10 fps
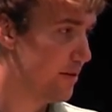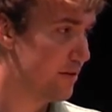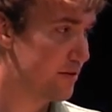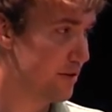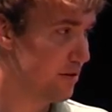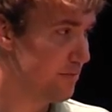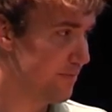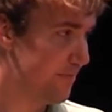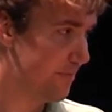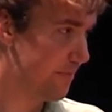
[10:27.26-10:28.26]
So
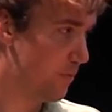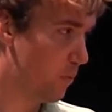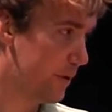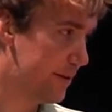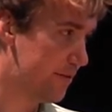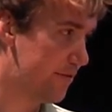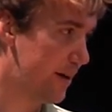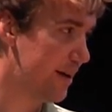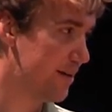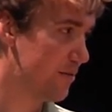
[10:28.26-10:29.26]
we,
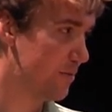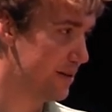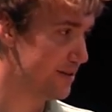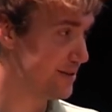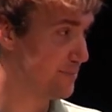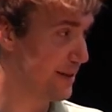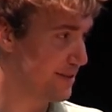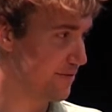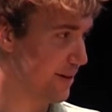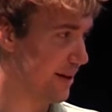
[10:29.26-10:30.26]
define, we
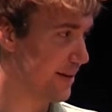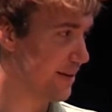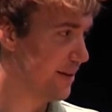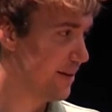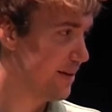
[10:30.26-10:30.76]
specified